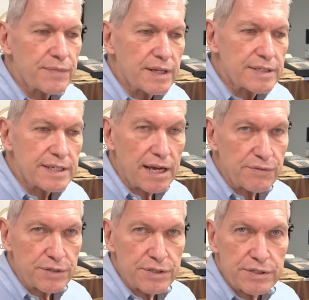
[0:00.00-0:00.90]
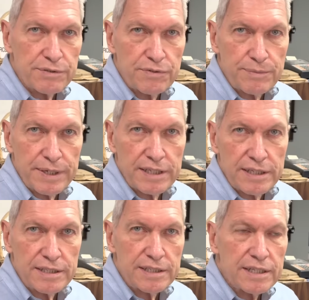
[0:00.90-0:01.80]
sovereigns from
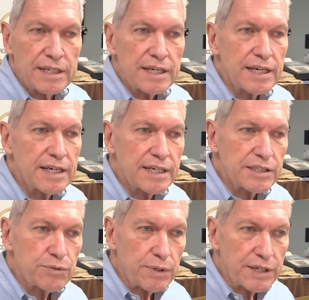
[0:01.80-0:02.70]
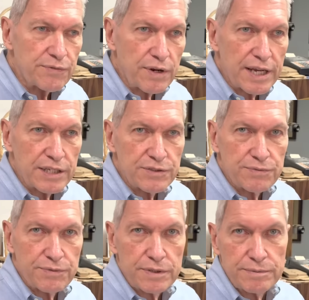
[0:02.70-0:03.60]
England, mm. uh, 20 francs
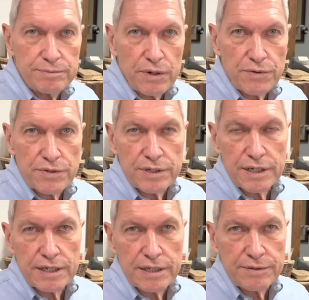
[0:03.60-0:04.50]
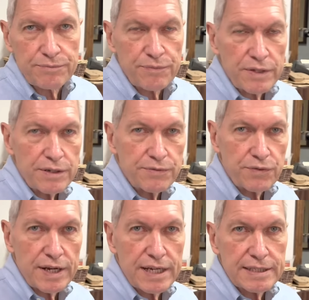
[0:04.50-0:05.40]
from both um,
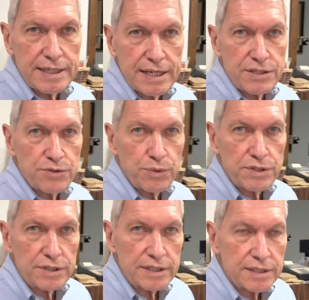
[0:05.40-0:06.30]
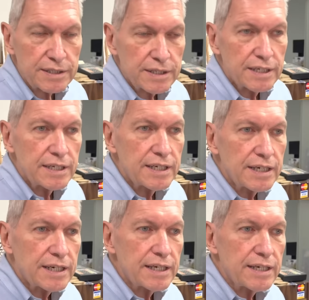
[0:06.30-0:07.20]
France and Switzerland. Hmm.
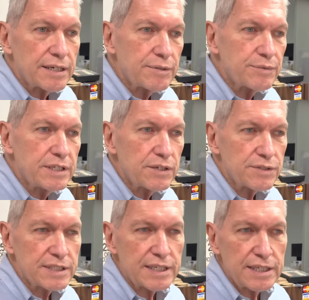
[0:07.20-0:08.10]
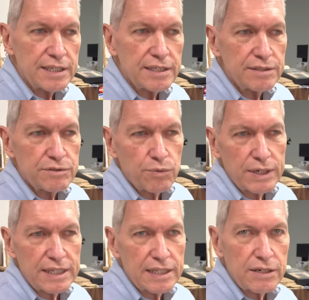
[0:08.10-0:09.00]
Uh, we don't see
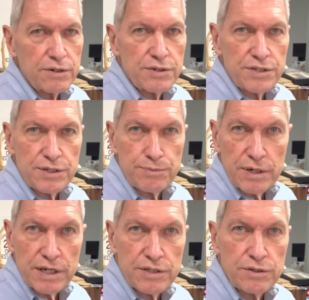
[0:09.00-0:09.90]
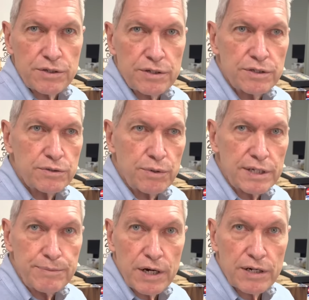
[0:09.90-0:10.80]
20 liras as much or
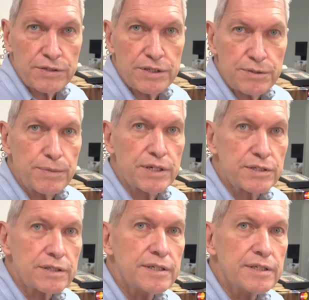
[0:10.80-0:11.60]
20 marks as much.